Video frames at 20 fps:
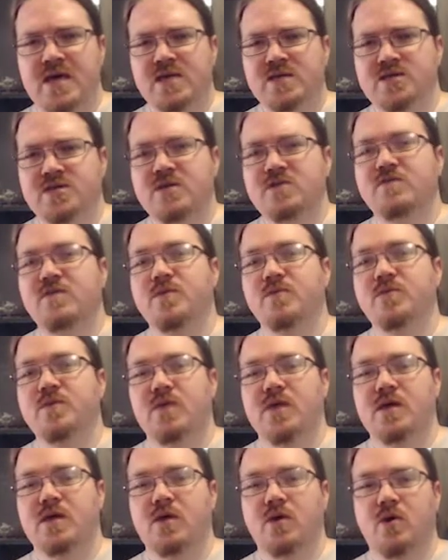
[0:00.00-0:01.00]
Change them to
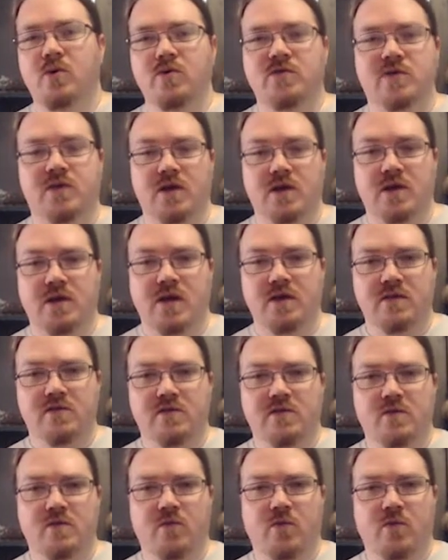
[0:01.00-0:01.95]
a Ghost and a Knight,